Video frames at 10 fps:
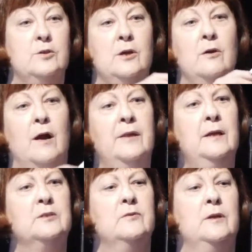So I
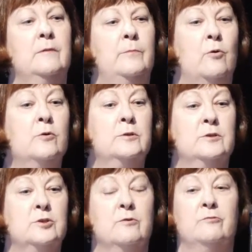think it's really
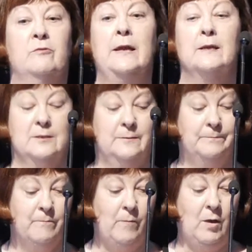important to reflect
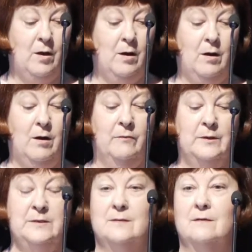on
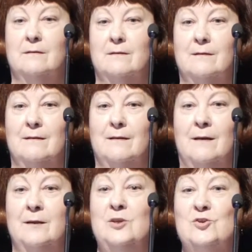this
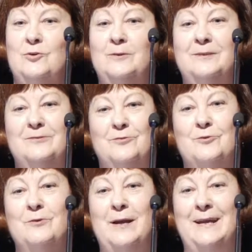initial
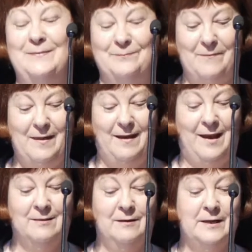foray
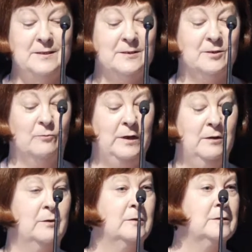and the lessons that we
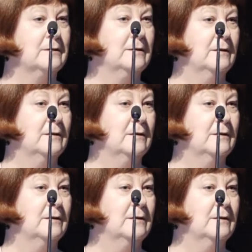learned.